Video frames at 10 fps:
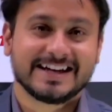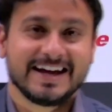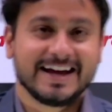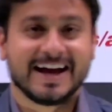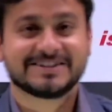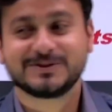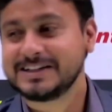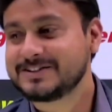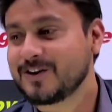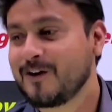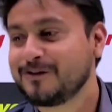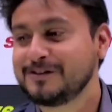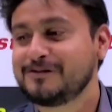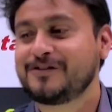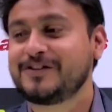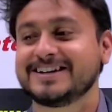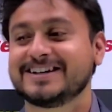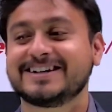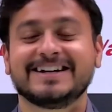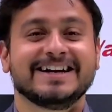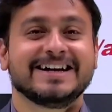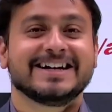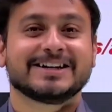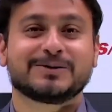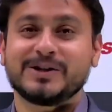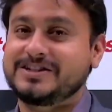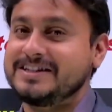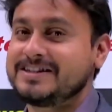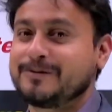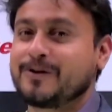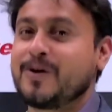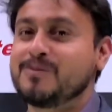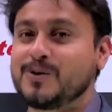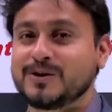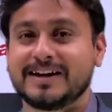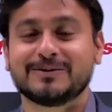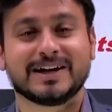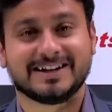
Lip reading: and students often fear the questions from more than one